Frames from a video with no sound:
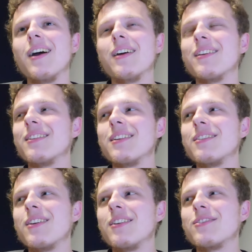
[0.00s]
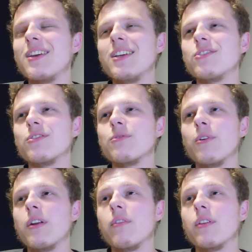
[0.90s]
And he's just
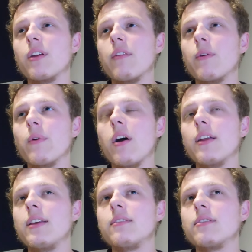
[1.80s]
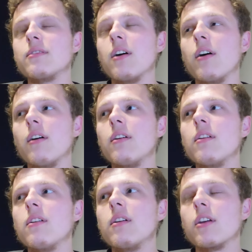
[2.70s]
thrown everything everywhere. I need to start
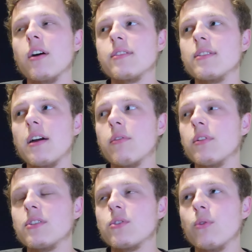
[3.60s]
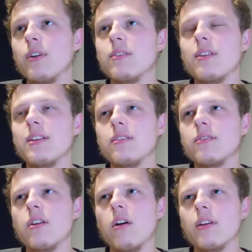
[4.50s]
cutting down on his toys. I need to
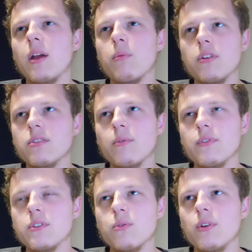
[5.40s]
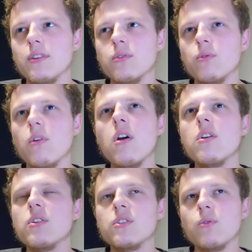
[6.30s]
start getting rid of some of his toys or
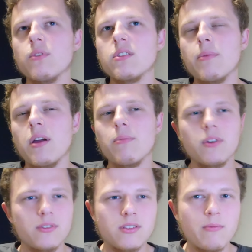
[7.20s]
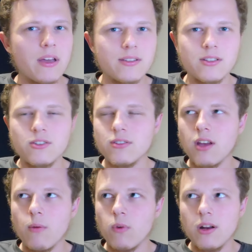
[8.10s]
sorting something out, because the mess is
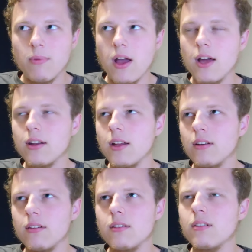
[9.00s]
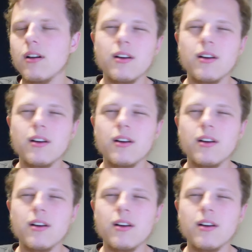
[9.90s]
just getting really bad. And